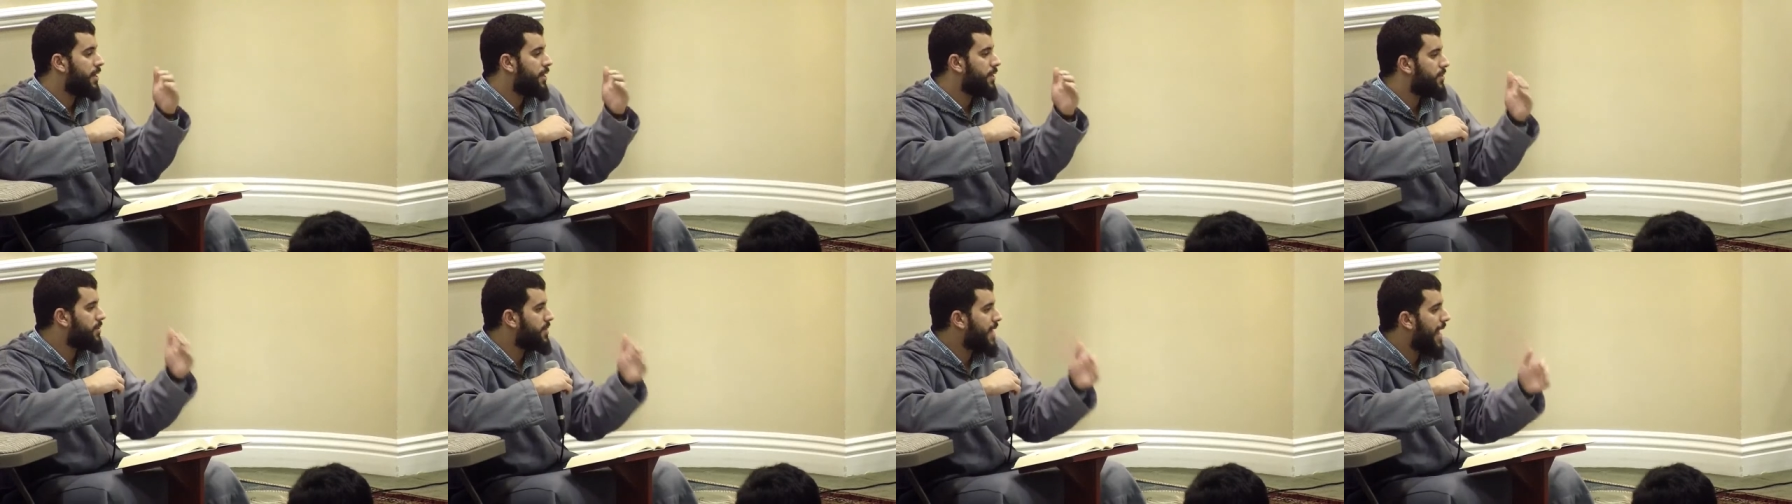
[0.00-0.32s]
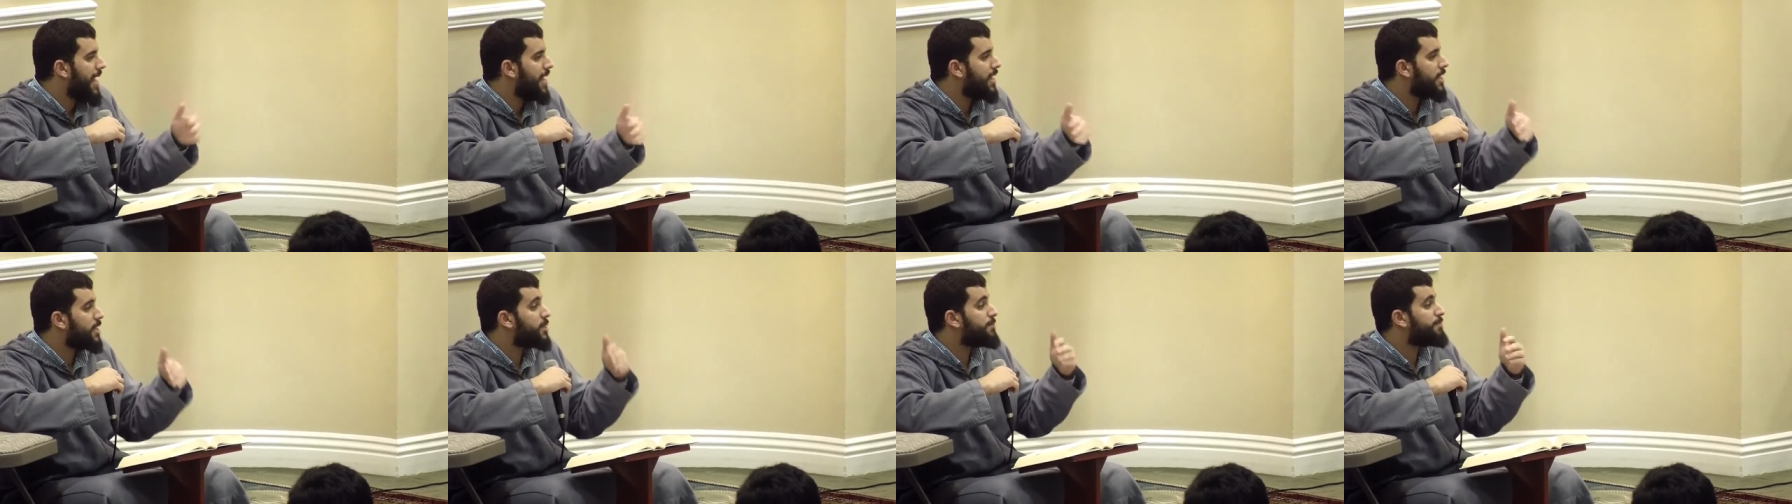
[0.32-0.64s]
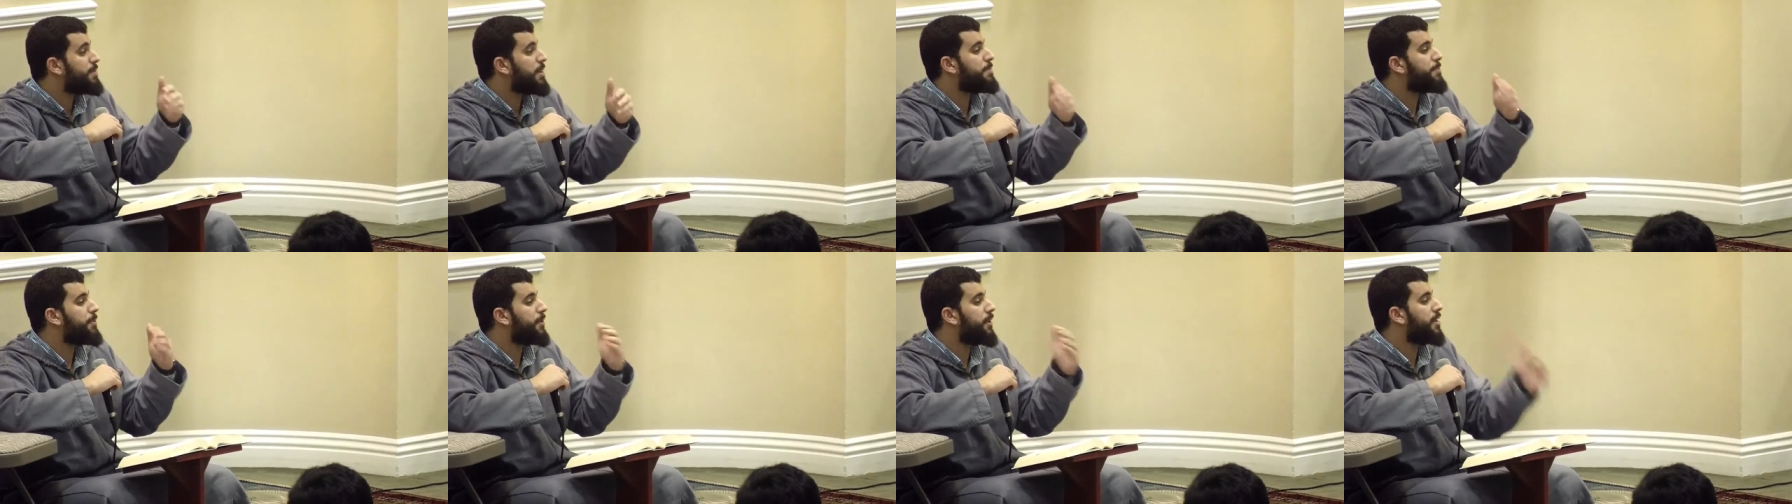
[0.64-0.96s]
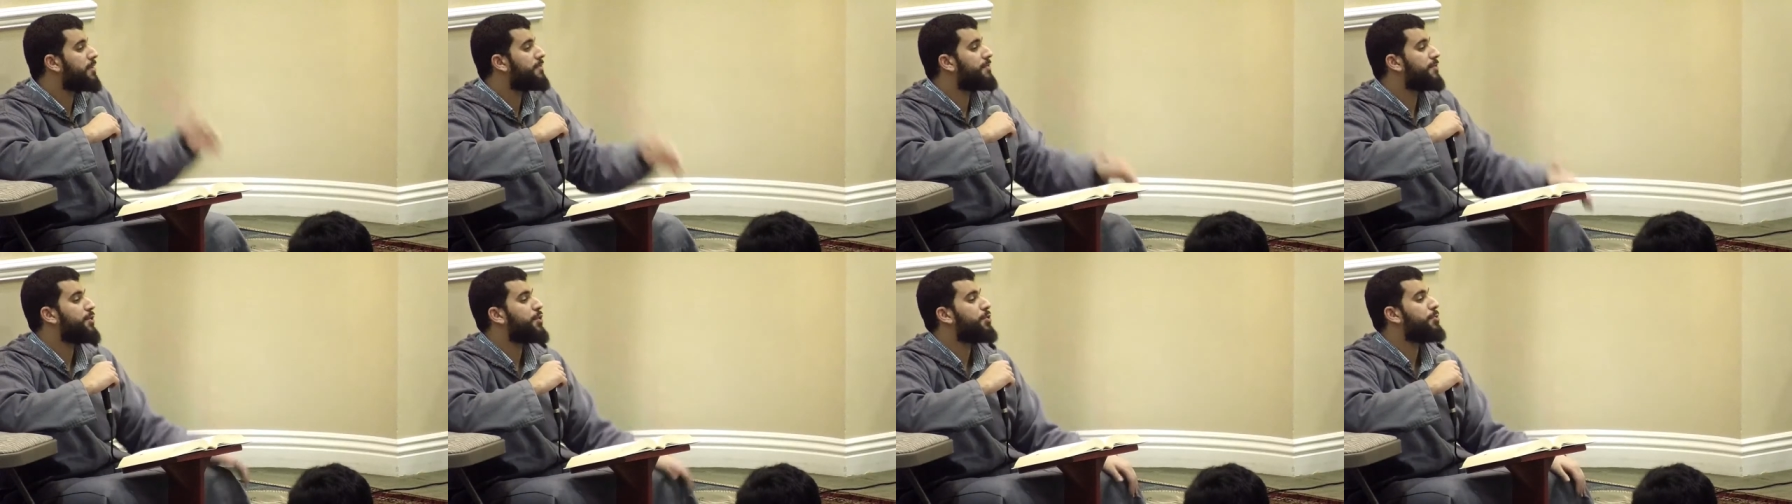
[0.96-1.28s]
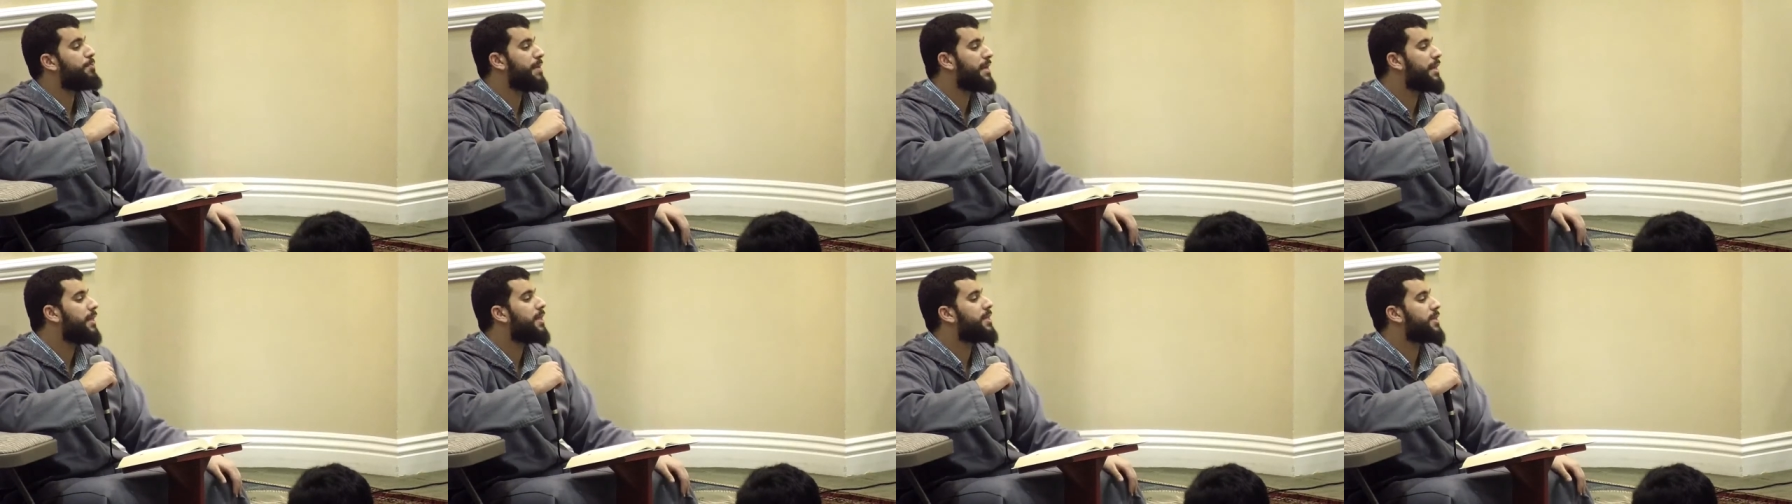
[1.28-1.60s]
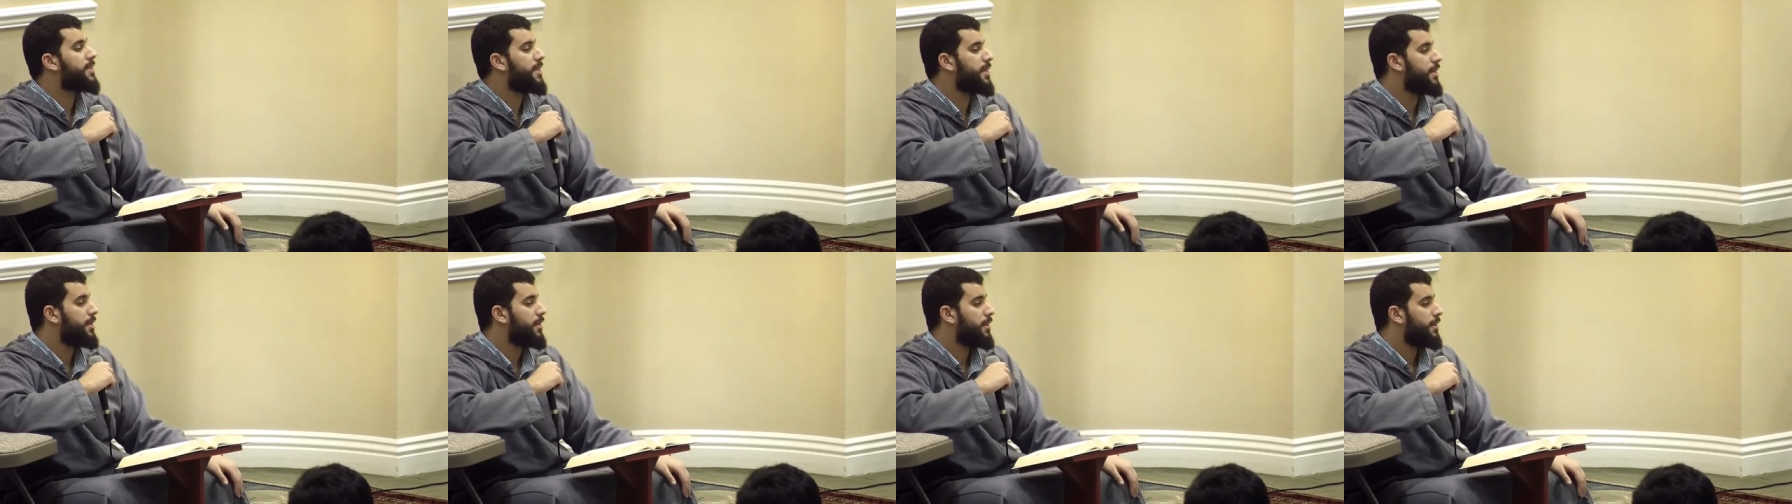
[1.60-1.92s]
status people of
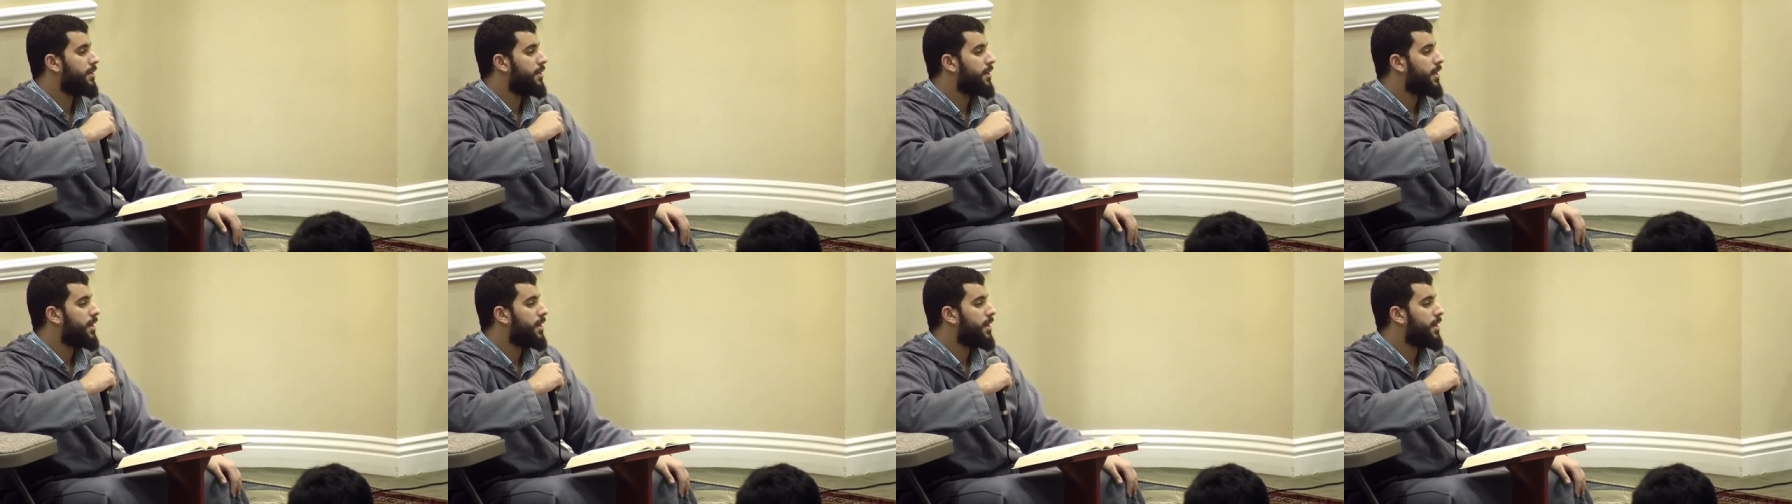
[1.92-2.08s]
nobility